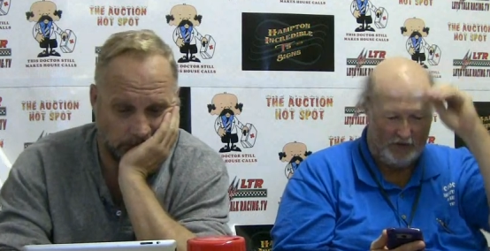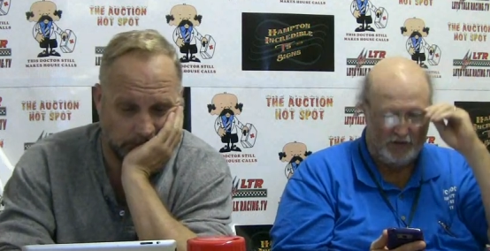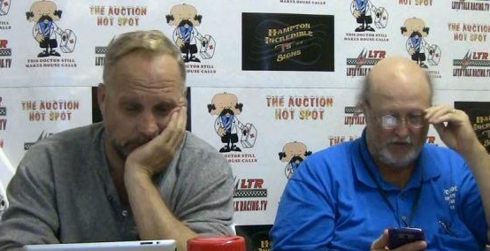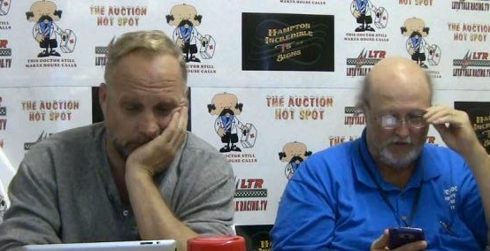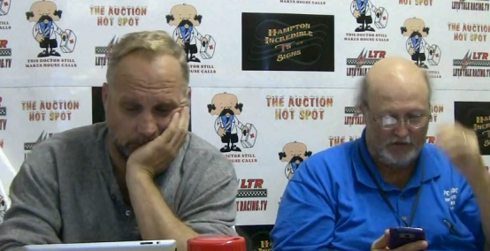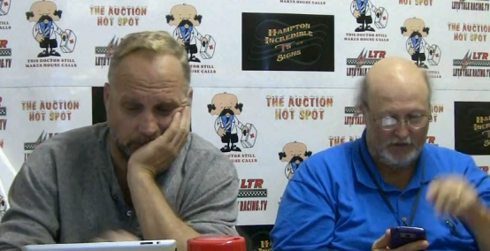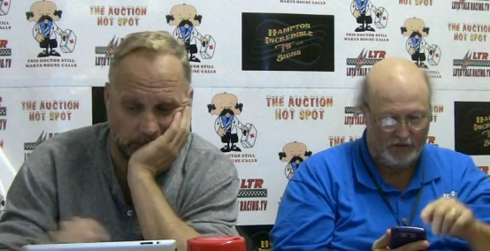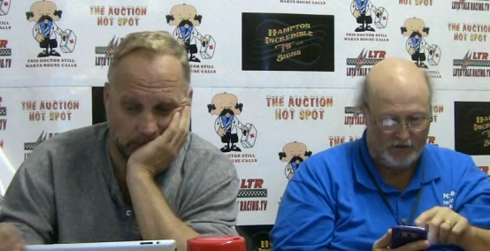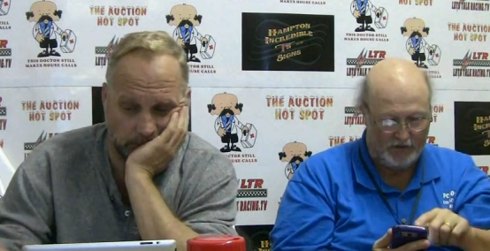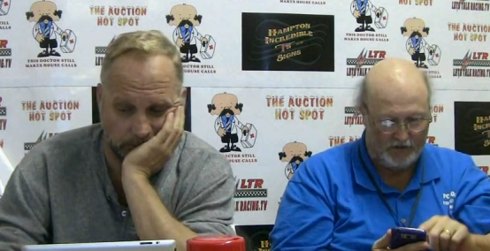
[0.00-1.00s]

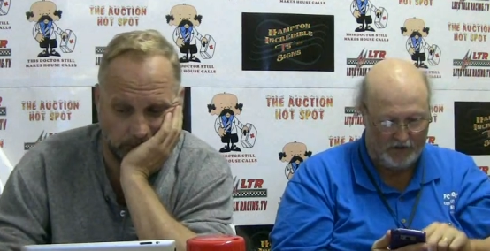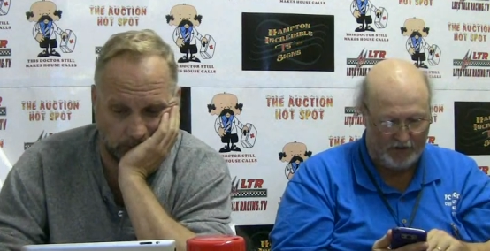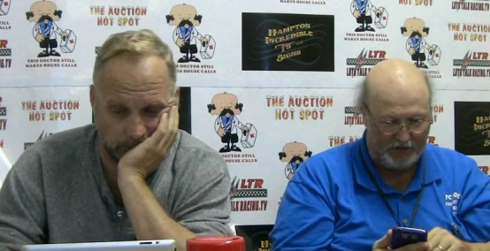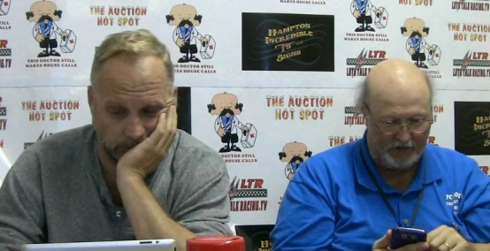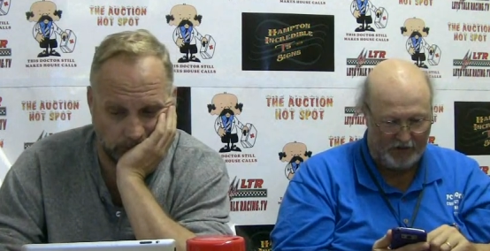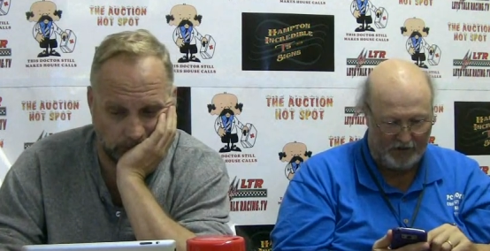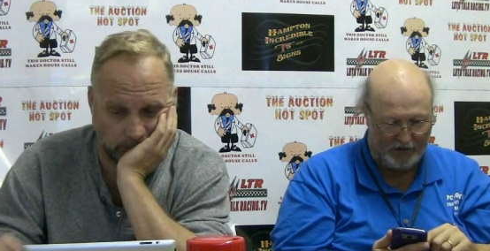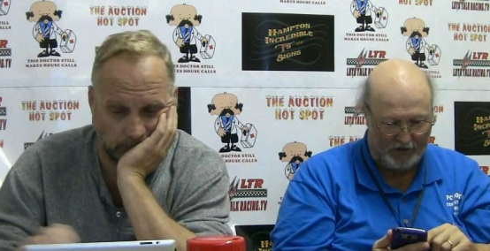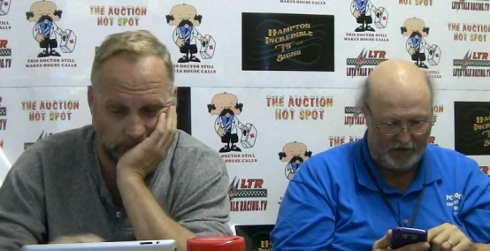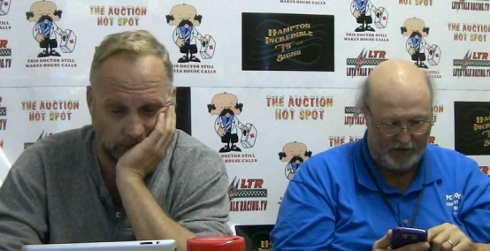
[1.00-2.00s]

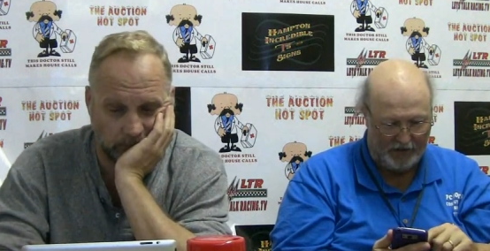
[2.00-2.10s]
No one is speaking in this clip.